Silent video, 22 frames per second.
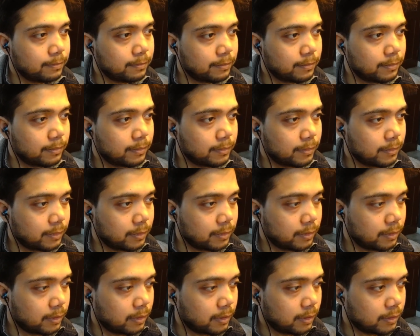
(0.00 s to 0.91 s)

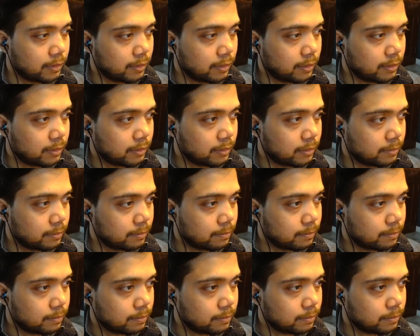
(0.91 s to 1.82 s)

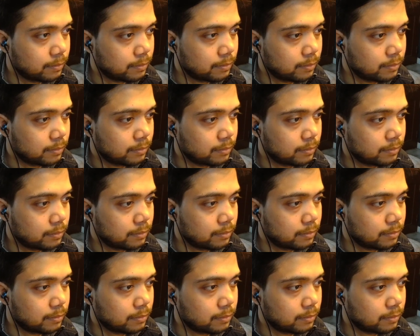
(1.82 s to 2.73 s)

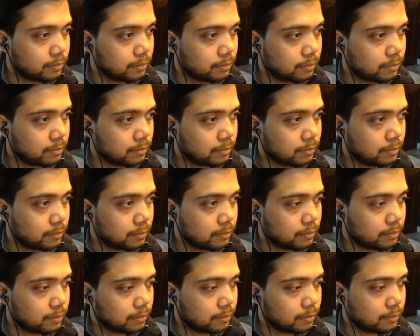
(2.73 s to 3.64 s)
Nothing is said.